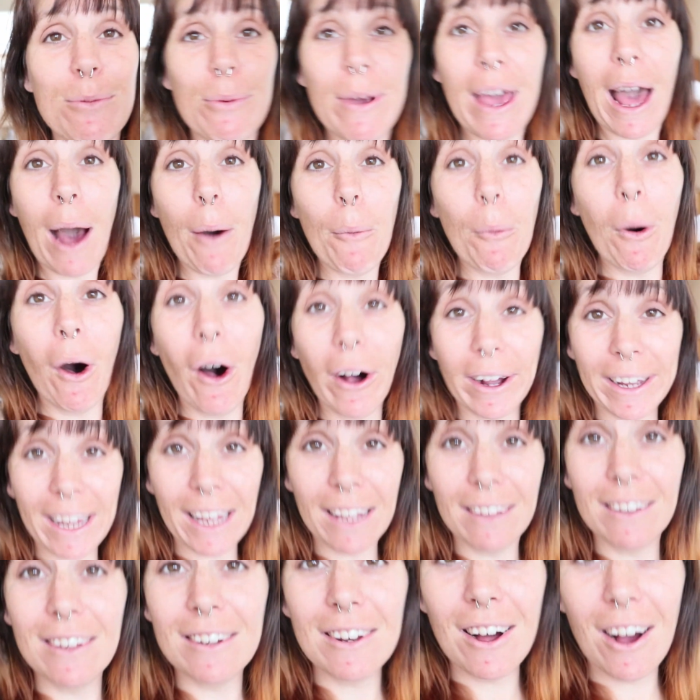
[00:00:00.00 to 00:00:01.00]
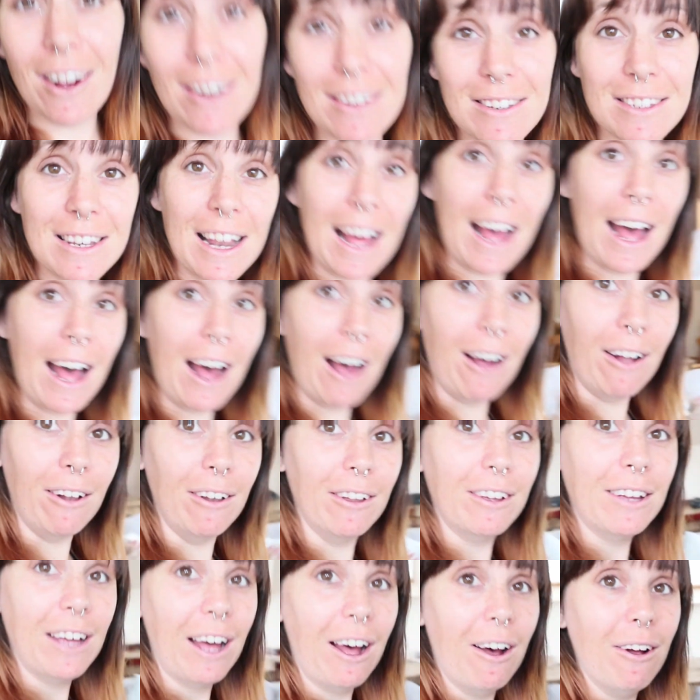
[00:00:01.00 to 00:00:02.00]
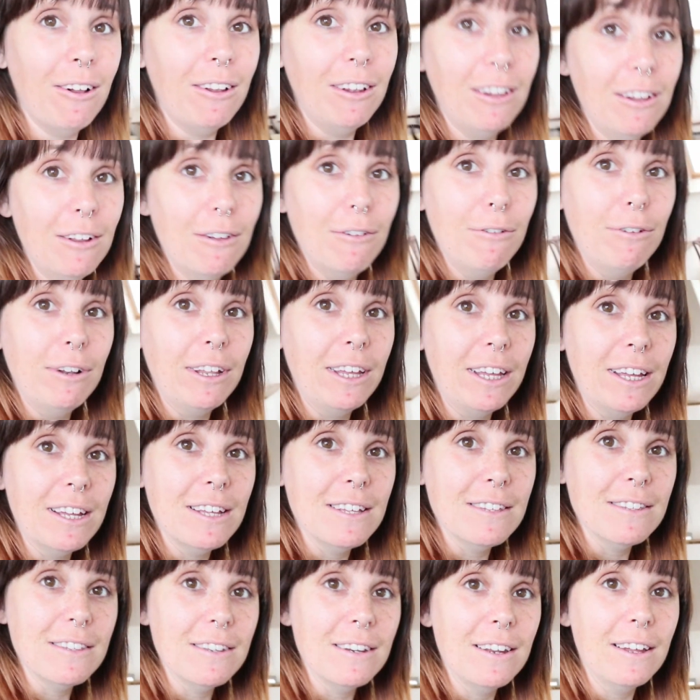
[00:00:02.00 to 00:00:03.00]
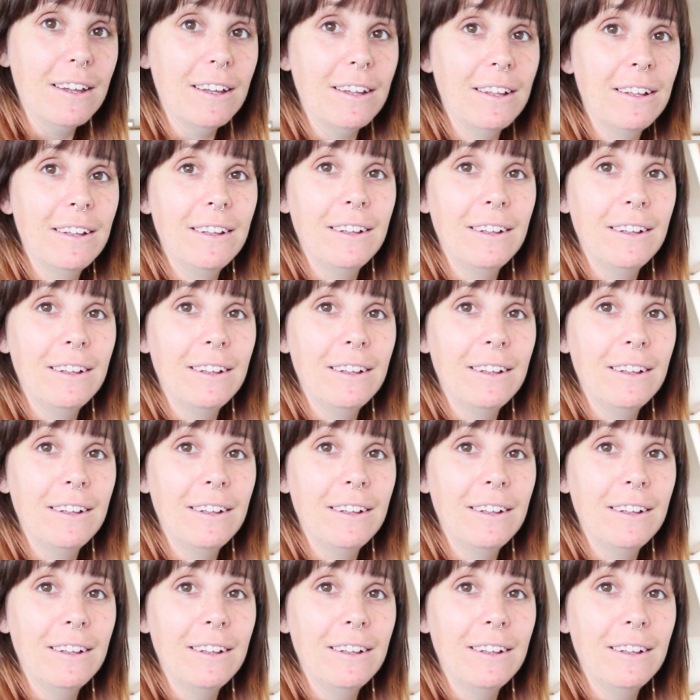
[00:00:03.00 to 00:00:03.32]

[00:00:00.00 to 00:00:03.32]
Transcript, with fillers: we are walking the dogs now. Look how lovely it is in here.